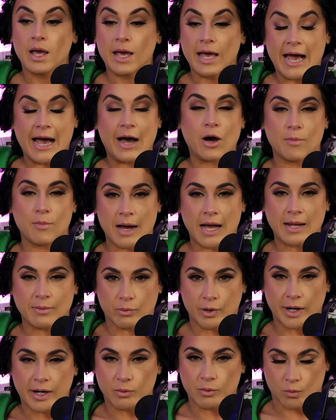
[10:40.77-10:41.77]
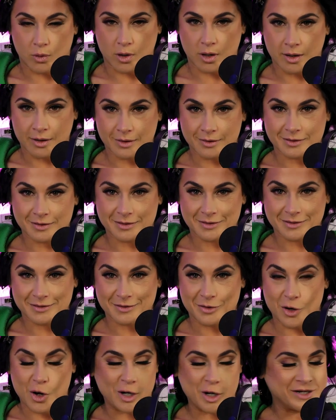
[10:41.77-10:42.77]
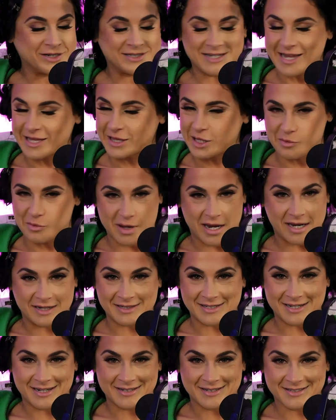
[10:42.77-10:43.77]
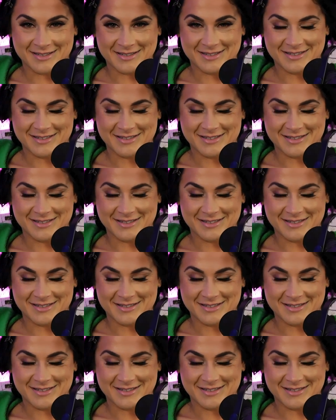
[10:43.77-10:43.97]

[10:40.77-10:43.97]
how my brain works on a daily basis